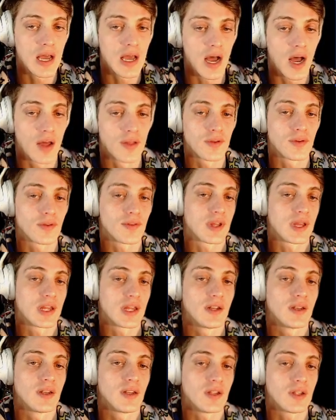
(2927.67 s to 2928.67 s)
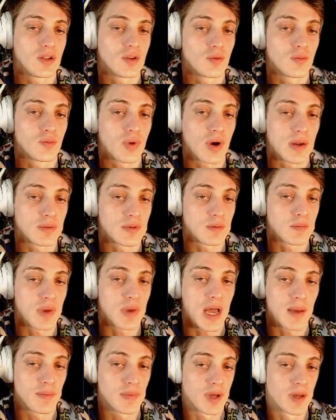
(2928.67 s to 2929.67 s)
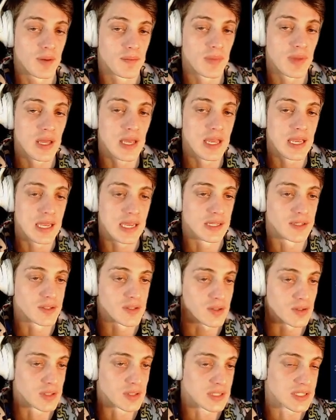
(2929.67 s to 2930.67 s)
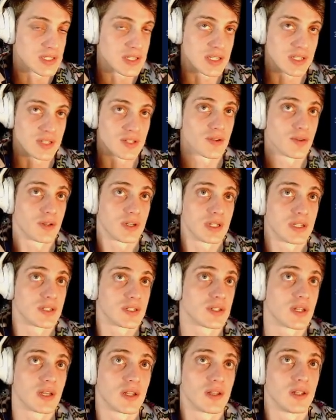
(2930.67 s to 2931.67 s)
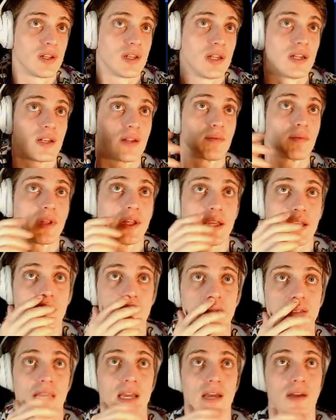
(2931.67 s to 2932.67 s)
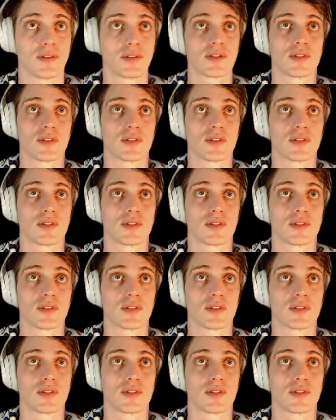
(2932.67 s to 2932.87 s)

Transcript: other than you'd probably pop up into the 630s and then end up legging down.